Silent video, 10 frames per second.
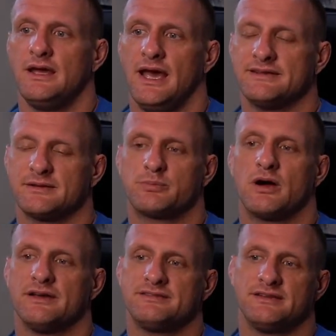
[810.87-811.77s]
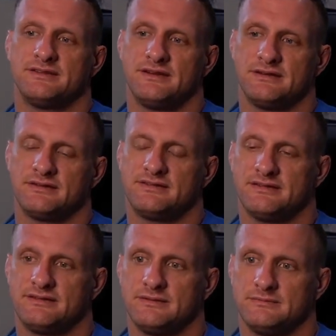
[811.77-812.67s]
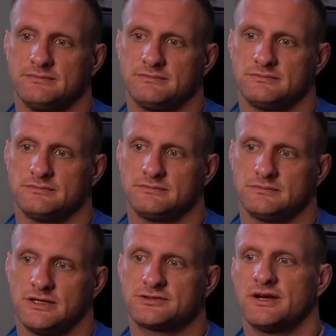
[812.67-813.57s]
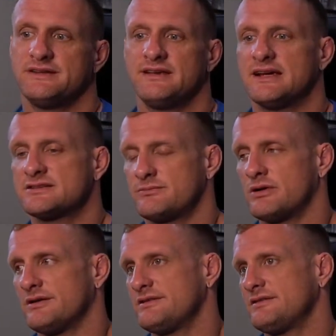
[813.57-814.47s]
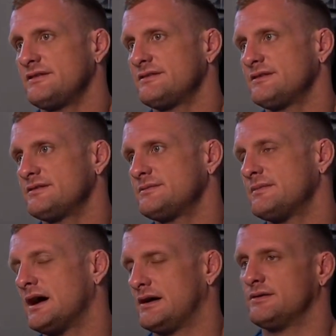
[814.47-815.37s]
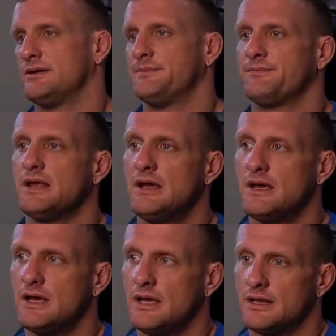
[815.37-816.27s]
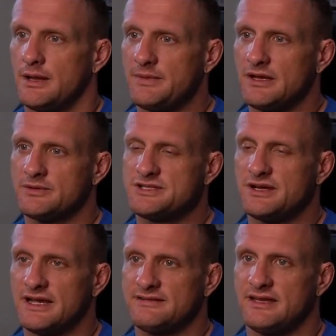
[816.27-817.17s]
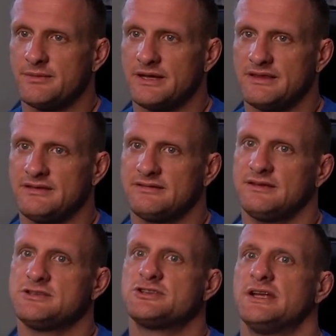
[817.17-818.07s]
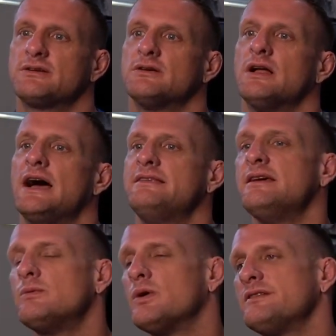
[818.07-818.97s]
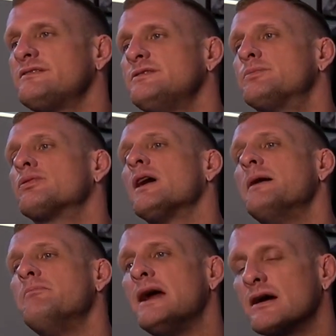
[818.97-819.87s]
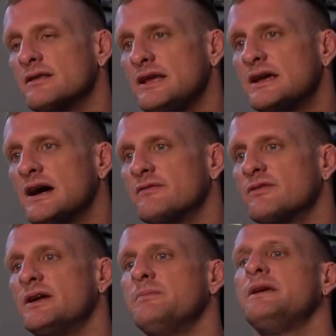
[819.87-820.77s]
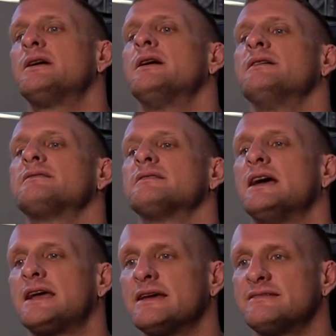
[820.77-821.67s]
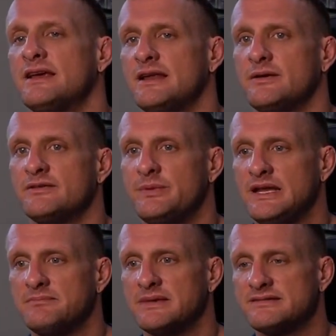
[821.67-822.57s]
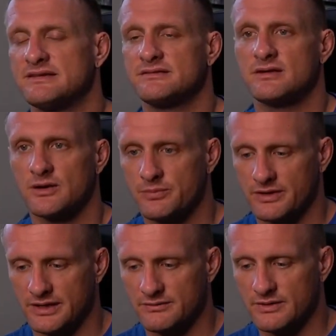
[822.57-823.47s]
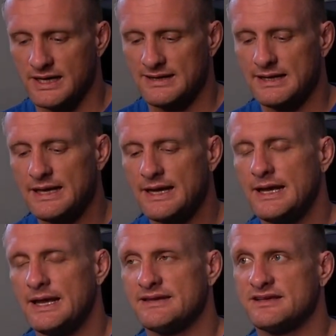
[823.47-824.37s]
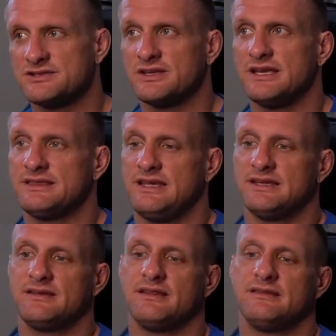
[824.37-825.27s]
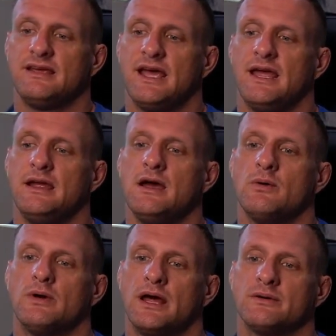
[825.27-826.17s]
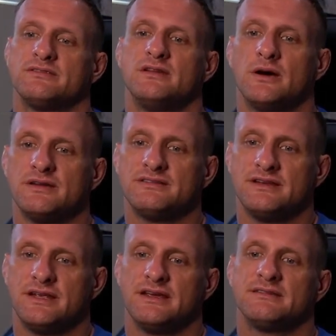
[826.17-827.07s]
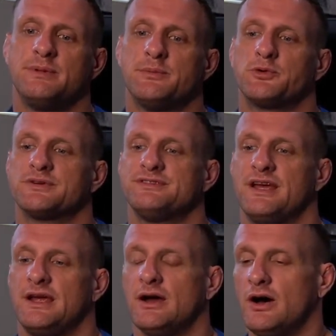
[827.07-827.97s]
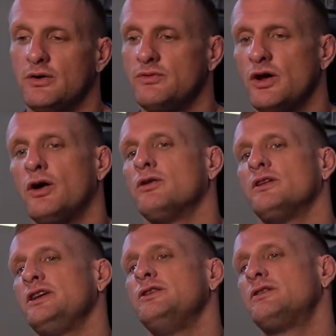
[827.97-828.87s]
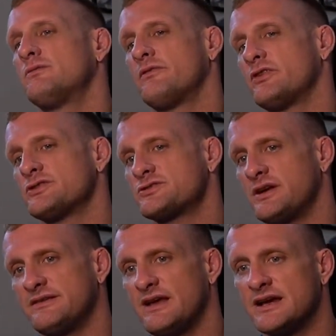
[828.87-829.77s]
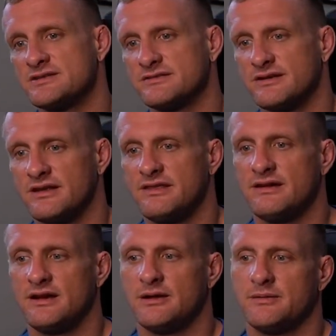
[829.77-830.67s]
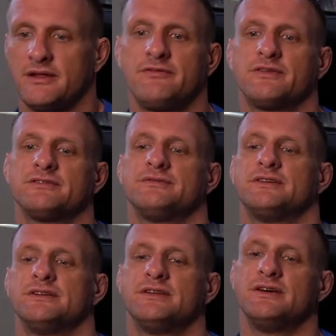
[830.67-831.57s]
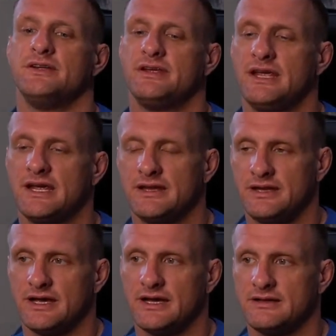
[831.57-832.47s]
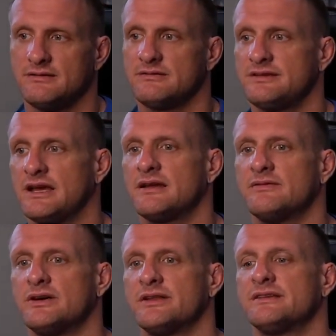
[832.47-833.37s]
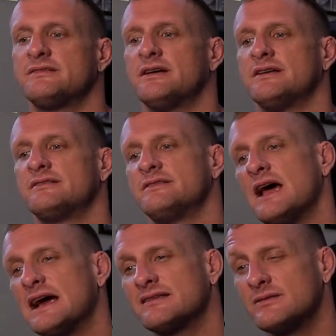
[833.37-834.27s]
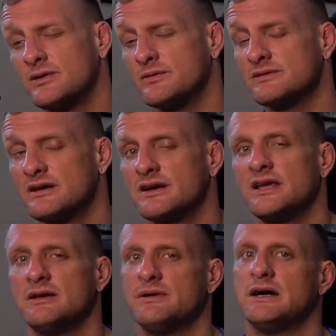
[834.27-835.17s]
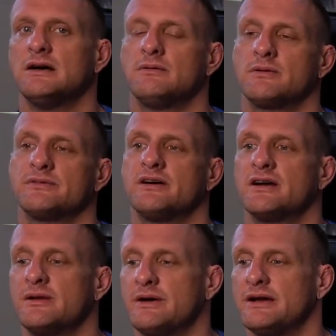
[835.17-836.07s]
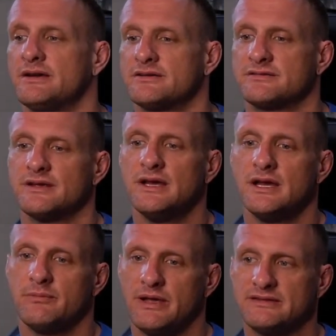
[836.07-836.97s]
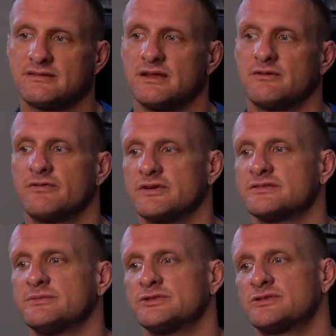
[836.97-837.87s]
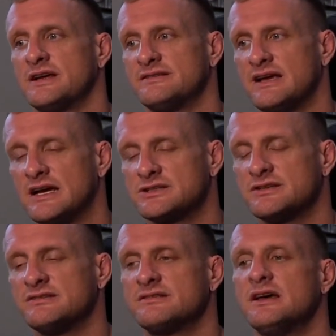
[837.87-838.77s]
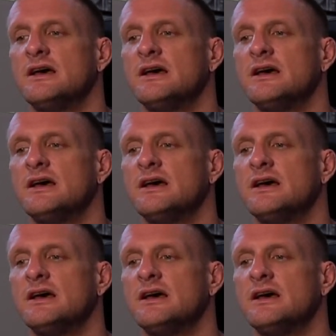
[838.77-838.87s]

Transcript: as a processing system, a transaction processing system. I don't know. Let me know what you guys think about this in general. I did want to primarily cover it because, like I said, it was being misinterpreted, right? Essentially, at the end of the day, what I was noticing is people were saying, oh no, like, you can reverse transactions on Ethereum. I'm like, first of all, no, you can't yet. Second of all, that's not exactly what we're talking about. What we're talking about here is basically reversible transactions